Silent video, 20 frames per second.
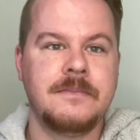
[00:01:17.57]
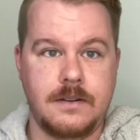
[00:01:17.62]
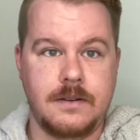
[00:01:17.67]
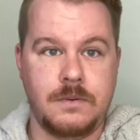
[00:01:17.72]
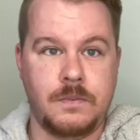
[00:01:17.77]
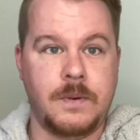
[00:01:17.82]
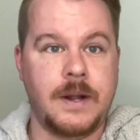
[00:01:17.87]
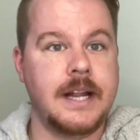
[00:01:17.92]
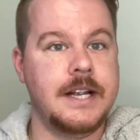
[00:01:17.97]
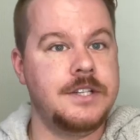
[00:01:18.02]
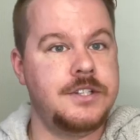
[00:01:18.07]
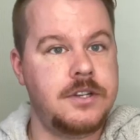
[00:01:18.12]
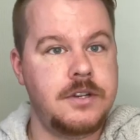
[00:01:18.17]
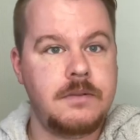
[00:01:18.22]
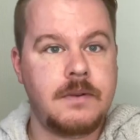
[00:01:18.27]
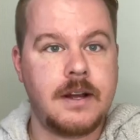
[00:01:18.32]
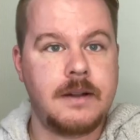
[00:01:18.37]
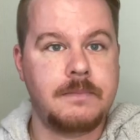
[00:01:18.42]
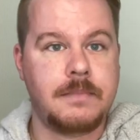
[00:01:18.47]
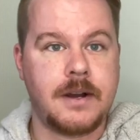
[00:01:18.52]
When I do
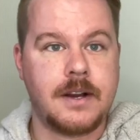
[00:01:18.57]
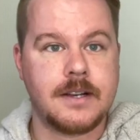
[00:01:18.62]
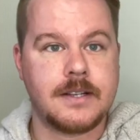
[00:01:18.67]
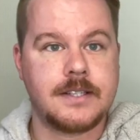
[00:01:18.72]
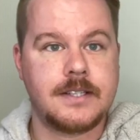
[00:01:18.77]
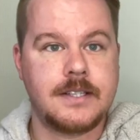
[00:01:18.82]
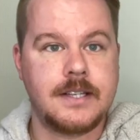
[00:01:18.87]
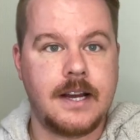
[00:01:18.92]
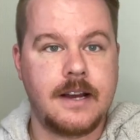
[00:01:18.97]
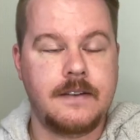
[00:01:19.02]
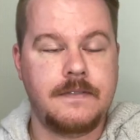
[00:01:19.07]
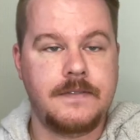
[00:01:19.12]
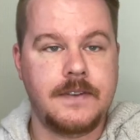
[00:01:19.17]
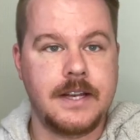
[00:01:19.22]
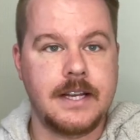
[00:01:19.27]
unbox stuff,